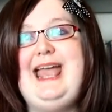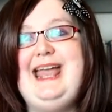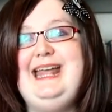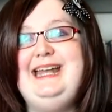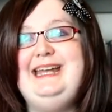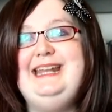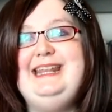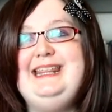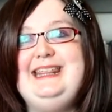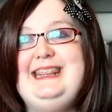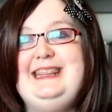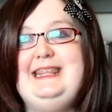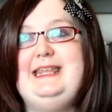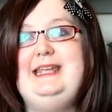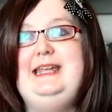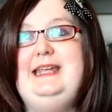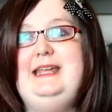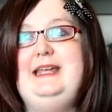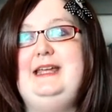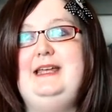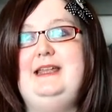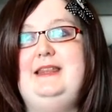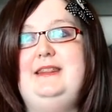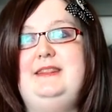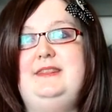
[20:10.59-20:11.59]

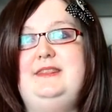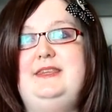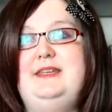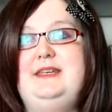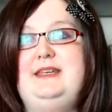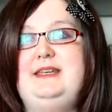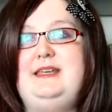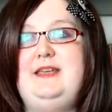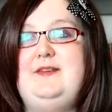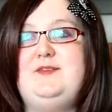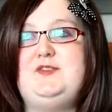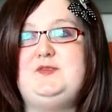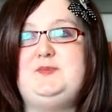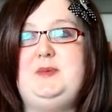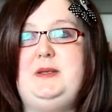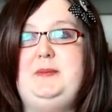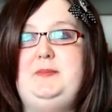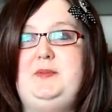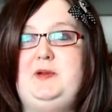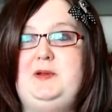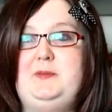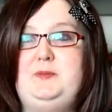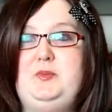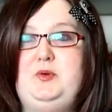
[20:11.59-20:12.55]
anything that gives people a